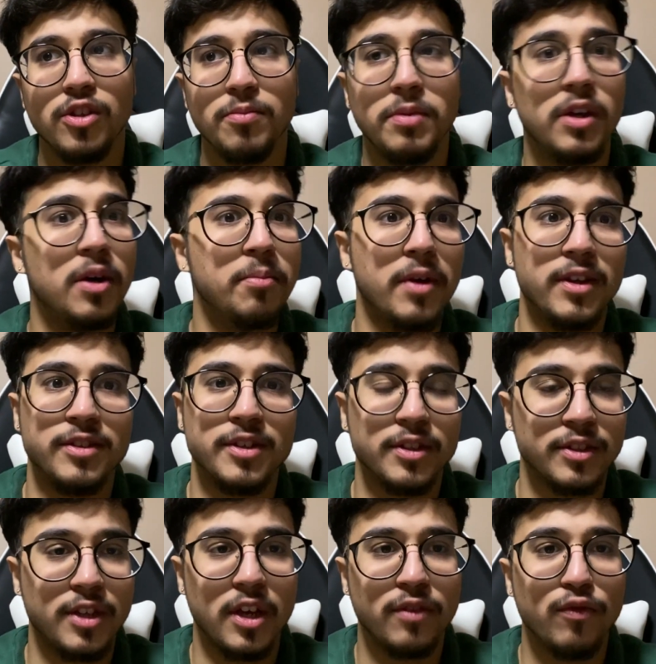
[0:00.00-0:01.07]
become as
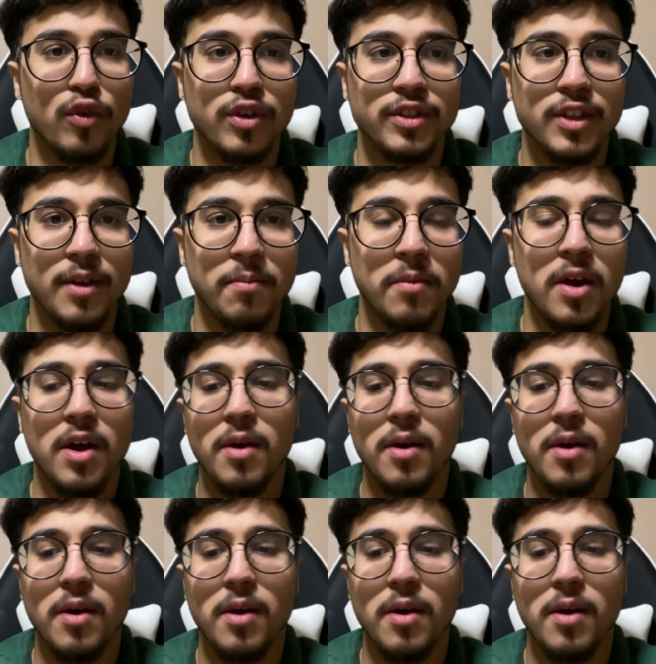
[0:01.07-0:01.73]
successful as them,